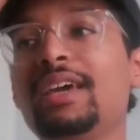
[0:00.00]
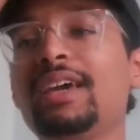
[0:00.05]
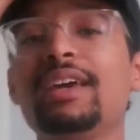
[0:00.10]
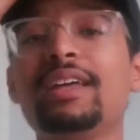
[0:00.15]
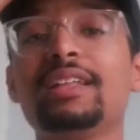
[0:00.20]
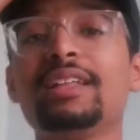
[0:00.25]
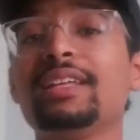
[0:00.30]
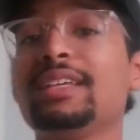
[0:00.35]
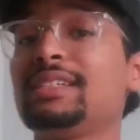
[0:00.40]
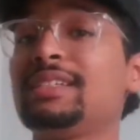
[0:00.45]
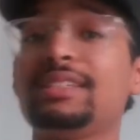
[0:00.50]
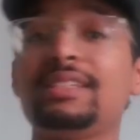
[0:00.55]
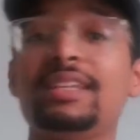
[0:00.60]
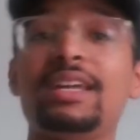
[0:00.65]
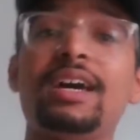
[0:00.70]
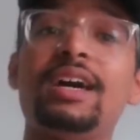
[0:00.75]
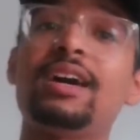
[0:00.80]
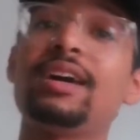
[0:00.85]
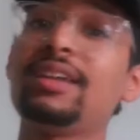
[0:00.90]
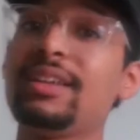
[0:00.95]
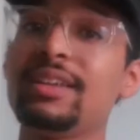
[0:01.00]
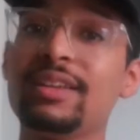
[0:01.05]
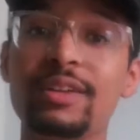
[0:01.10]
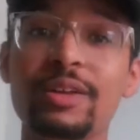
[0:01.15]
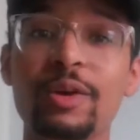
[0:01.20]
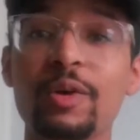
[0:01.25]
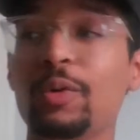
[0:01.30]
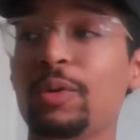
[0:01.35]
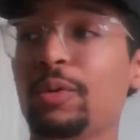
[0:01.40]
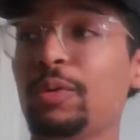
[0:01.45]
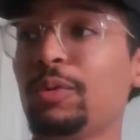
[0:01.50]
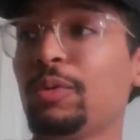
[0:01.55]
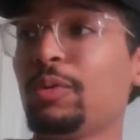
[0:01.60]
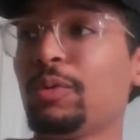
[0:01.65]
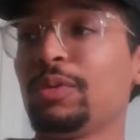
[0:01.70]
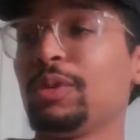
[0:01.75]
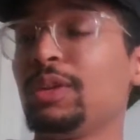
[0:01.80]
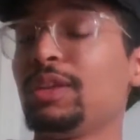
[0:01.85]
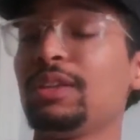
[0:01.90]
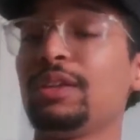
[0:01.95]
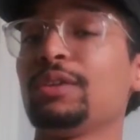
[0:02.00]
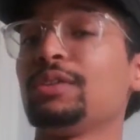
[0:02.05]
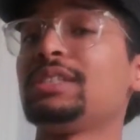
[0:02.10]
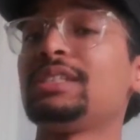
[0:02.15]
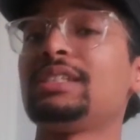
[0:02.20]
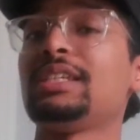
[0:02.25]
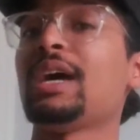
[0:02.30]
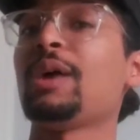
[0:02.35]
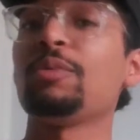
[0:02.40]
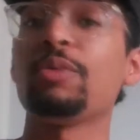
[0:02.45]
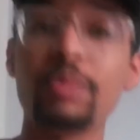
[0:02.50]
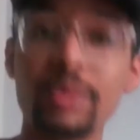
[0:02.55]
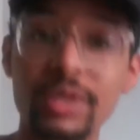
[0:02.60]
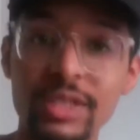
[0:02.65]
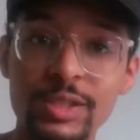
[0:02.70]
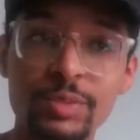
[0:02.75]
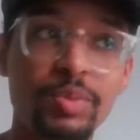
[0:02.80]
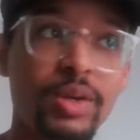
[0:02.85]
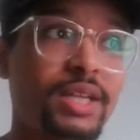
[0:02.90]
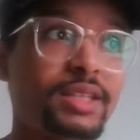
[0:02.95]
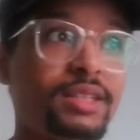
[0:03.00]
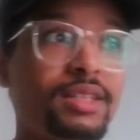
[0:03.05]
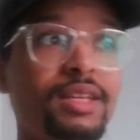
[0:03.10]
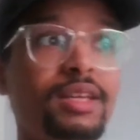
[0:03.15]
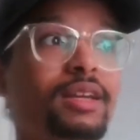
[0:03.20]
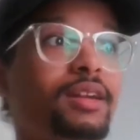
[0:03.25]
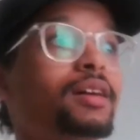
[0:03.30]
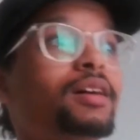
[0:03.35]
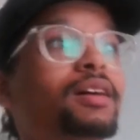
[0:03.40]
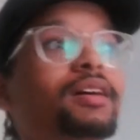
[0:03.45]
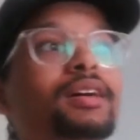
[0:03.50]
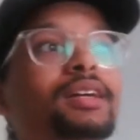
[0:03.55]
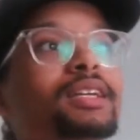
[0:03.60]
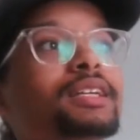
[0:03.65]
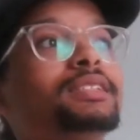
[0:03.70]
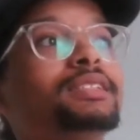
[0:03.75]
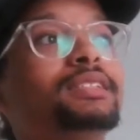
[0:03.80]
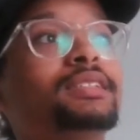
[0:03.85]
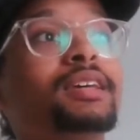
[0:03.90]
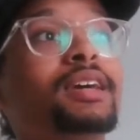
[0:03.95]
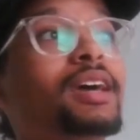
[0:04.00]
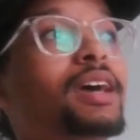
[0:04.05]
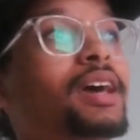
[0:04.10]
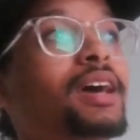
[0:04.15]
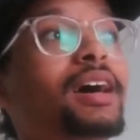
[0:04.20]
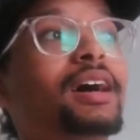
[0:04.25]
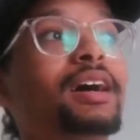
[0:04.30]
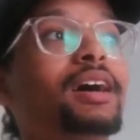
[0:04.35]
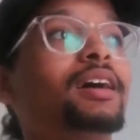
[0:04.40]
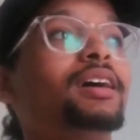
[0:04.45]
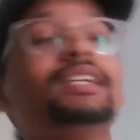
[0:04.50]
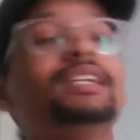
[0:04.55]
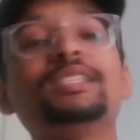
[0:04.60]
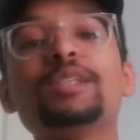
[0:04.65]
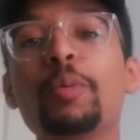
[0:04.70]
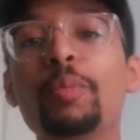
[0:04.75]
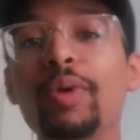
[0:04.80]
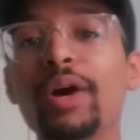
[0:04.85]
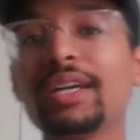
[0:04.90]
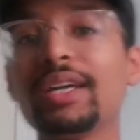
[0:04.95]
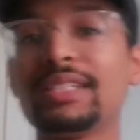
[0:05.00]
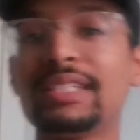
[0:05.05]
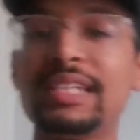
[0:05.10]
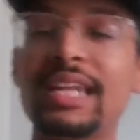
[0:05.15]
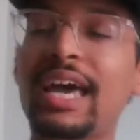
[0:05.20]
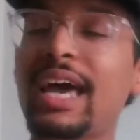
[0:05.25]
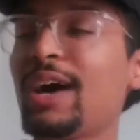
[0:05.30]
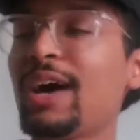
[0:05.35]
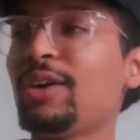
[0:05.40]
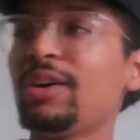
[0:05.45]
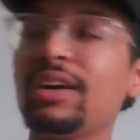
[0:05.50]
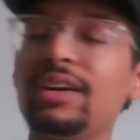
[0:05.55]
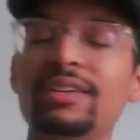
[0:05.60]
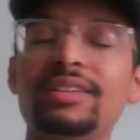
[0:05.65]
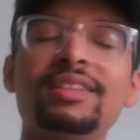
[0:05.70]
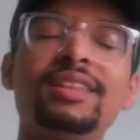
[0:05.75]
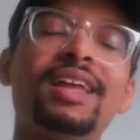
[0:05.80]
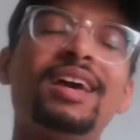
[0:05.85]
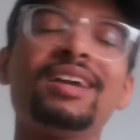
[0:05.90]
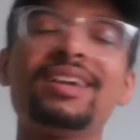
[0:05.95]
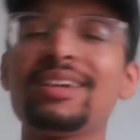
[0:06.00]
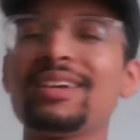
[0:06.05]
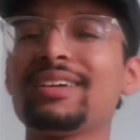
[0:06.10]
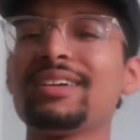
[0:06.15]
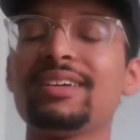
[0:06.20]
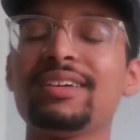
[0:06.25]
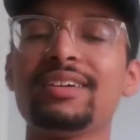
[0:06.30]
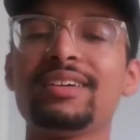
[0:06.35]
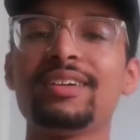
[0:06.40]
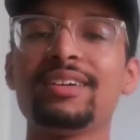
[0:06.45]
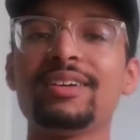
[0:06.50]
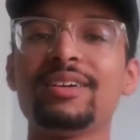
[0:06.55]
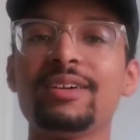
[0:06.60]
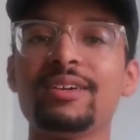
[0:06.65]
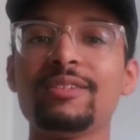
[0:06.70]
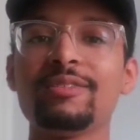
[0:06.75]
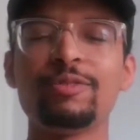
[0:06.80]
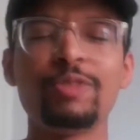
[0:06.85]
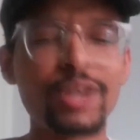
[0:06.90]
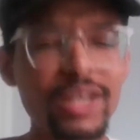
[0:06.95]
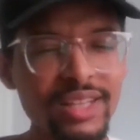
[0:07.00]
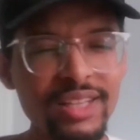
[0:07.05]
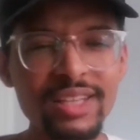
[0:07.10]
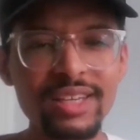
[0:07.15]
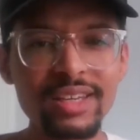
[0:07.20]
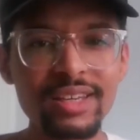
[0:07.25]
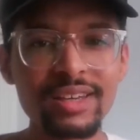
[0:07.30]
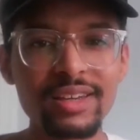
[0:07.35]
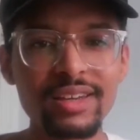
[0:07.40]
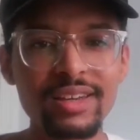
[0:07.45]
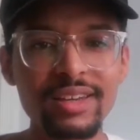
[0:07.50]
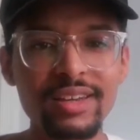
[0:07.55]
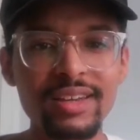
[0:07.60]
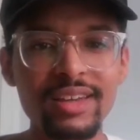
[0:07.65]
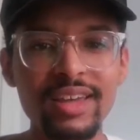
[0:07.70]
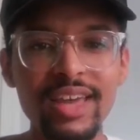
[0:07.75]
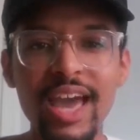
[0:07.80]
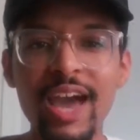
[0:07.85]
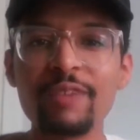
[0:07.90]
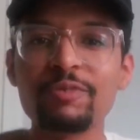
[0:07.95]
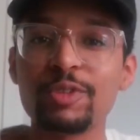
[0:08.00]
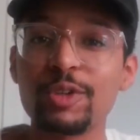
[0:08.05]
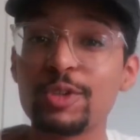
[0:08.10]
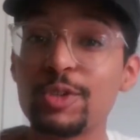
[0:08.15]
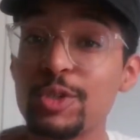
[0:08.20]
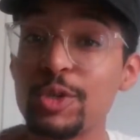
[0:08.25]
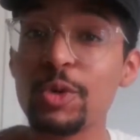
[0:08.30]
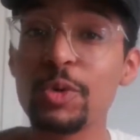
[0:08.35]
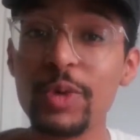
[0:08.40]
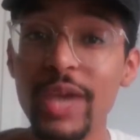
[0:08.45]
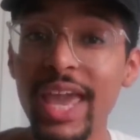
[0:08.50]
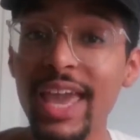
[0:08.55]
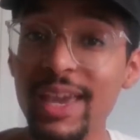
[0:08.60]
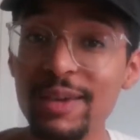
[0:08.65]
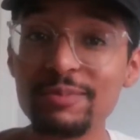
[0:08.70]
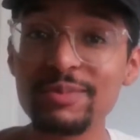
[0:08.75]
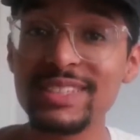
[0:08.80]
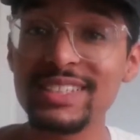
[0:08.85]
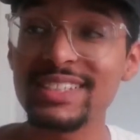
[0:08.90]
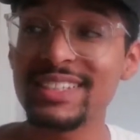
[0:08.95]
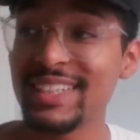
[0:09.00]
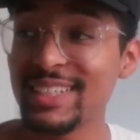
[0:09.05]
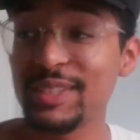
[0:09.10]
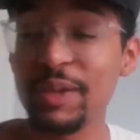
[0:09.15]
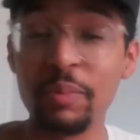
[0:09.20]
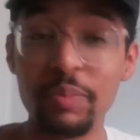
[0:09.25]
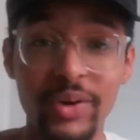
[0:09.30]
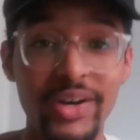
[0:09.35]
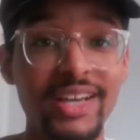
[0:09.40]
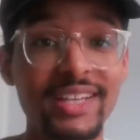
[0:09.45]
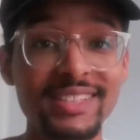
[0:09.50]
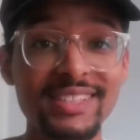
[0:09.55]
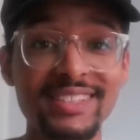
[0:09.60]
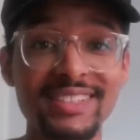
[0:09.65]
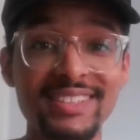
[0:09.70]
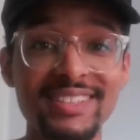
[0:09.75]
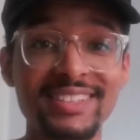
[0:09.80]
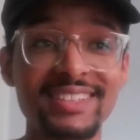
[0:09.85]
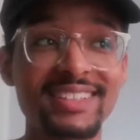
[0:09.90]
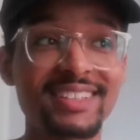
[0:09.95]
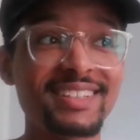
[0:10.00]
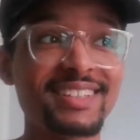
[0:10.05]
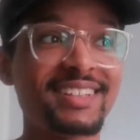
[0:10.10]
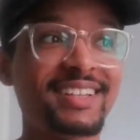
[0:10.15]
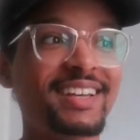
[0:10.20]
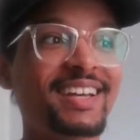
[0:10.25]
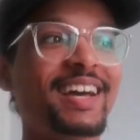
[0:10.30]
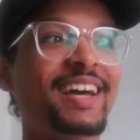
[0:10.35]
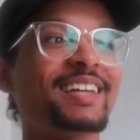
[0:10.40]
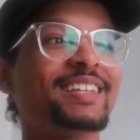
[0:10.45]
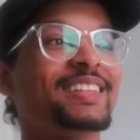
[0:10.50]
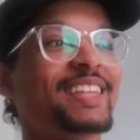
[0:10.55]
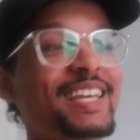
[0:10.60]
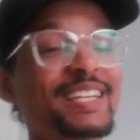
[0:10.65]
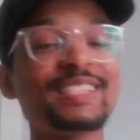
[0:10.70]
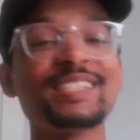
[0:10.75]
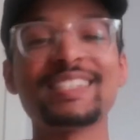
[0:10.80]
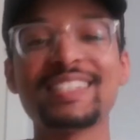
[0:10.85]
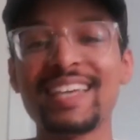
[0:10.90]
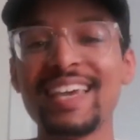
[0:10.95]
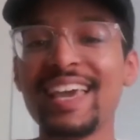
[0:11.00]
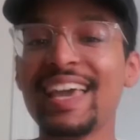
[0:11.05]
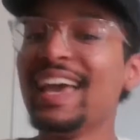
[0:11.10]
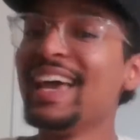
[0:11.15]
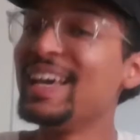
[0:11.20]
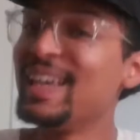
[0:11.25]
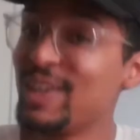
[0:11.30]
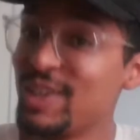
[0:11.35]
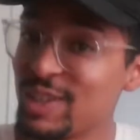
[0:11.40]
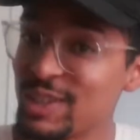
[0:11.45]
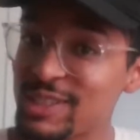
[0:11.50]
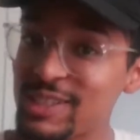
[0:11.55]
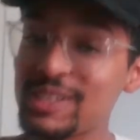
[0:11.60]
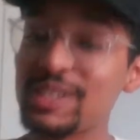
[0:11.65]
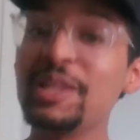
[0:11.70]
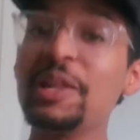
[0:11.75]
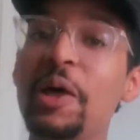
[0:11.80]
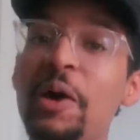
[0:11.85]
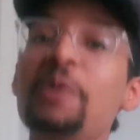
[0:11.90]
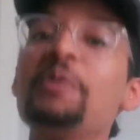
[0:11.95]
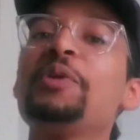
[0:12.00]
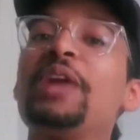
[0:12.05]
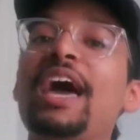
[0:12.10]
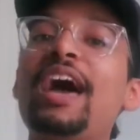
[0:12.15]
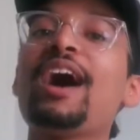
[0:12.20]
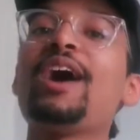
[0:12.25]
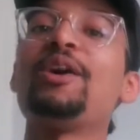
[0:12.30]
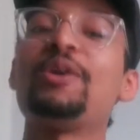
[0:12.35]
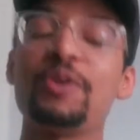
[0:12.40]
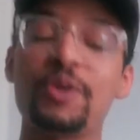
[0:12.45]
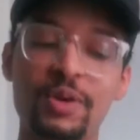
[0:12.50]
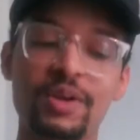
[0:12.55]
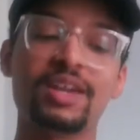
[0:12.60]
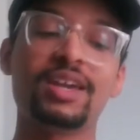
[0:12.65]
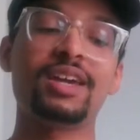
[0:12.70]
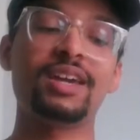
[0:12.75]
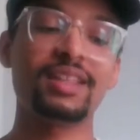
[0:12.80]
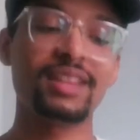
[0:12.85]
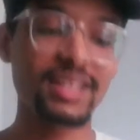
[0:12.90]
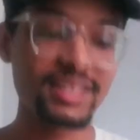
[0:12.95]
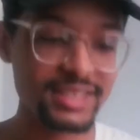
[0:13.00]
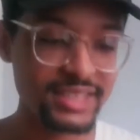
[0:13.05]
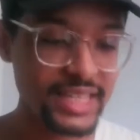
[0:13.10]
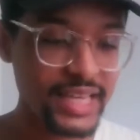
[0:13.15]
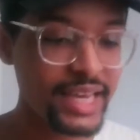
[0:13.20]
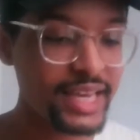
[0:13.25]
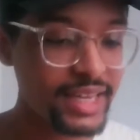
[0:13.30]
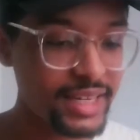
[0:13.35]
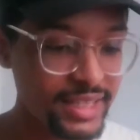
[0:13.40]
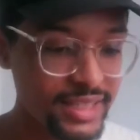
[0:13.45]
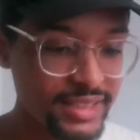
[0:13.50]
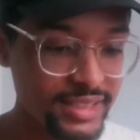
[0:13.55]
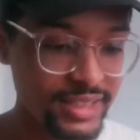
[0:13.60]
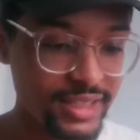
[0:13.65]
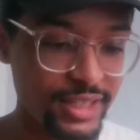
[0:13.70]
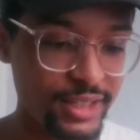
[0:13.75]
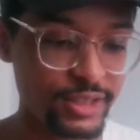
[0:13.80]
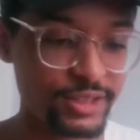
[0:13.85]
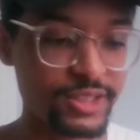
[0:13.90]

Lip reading: This is not, you know, it's not what we expected. He's a bust now. Like, really? After 2 games, he's a bust? Like, let's slow down, okay? Let's take it easy here.